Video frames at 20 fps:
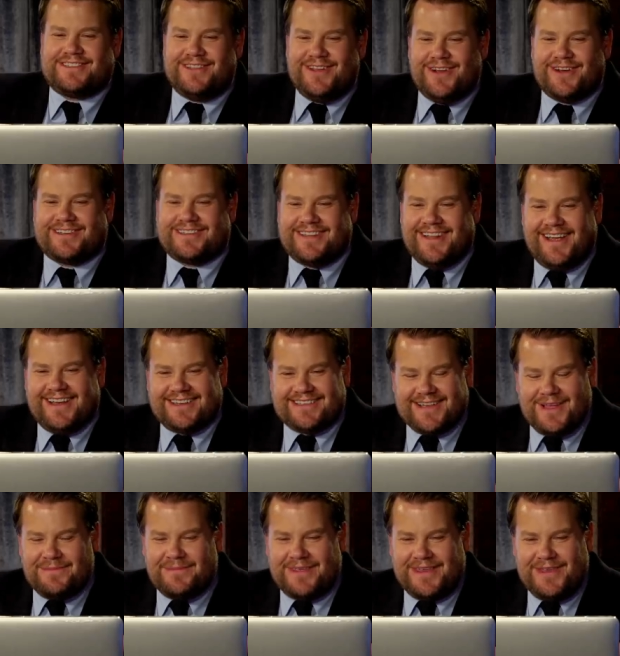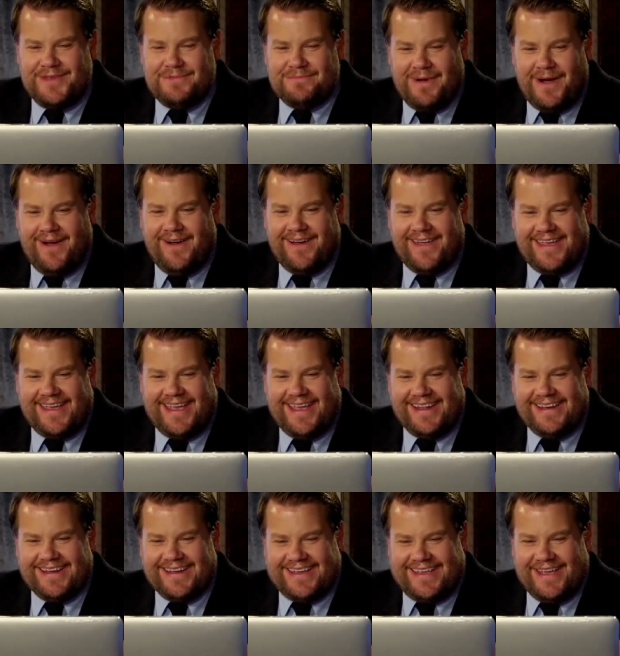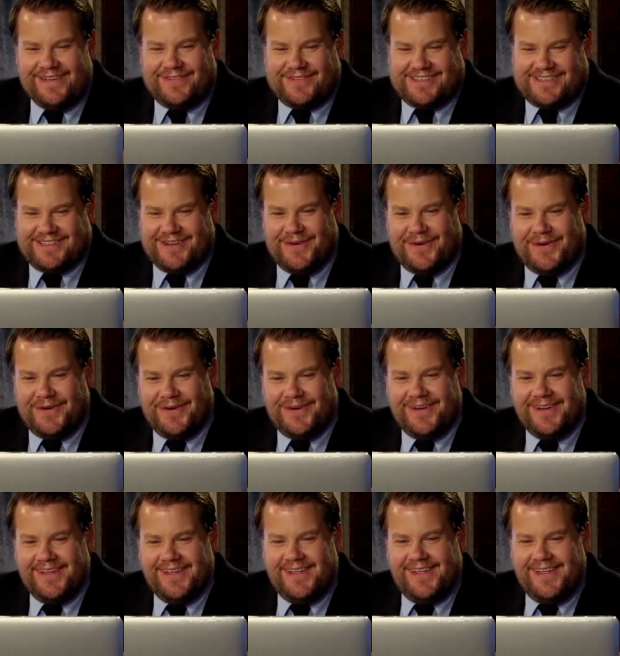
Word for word: looks like something you buy in a gift store